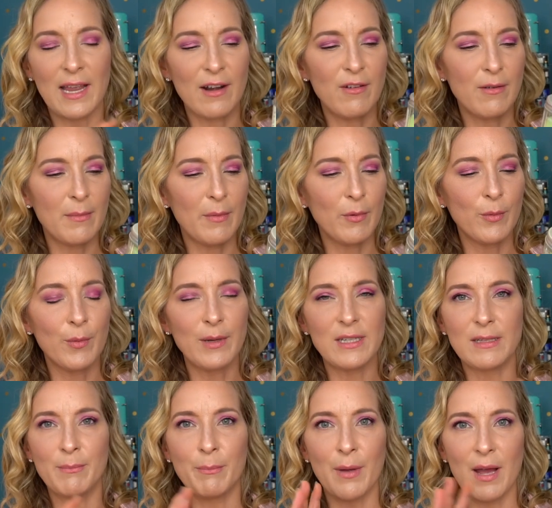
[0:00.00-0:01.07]
I don't remember
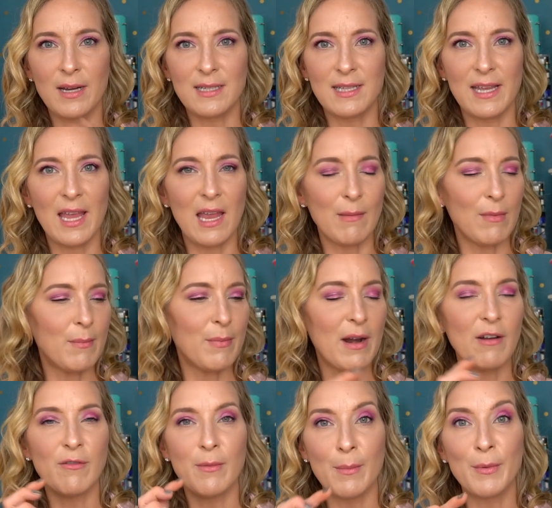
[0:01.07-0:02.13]
what box they came in, but
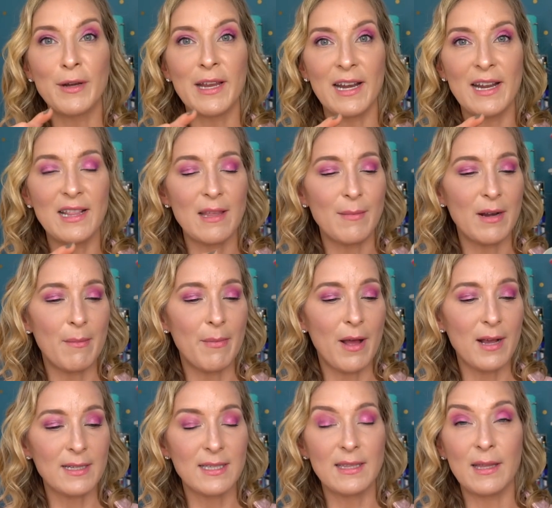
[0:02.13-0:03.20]
I remember getting them in a
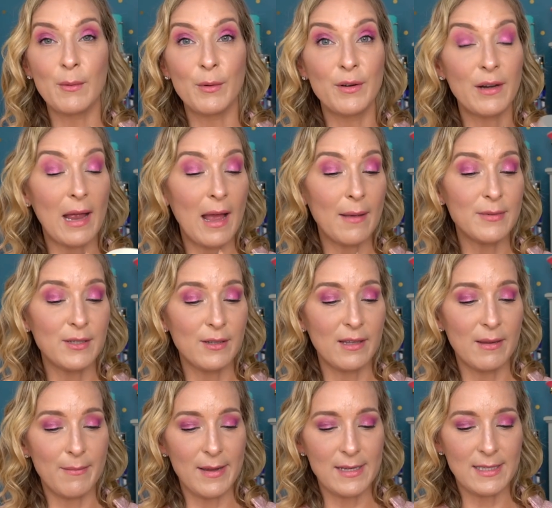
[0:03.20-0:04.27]
box and they were
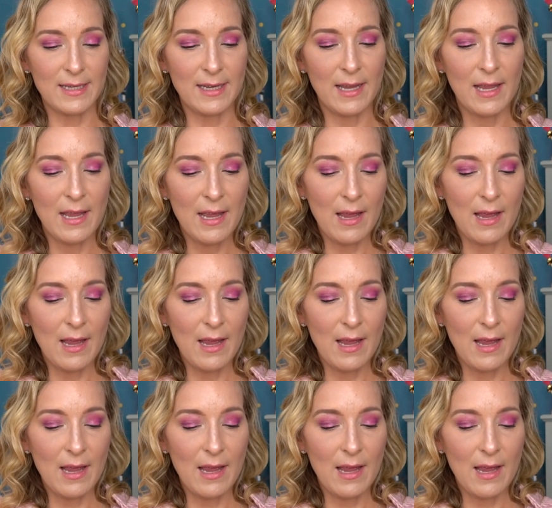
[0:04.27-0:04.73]
absolutely amazing.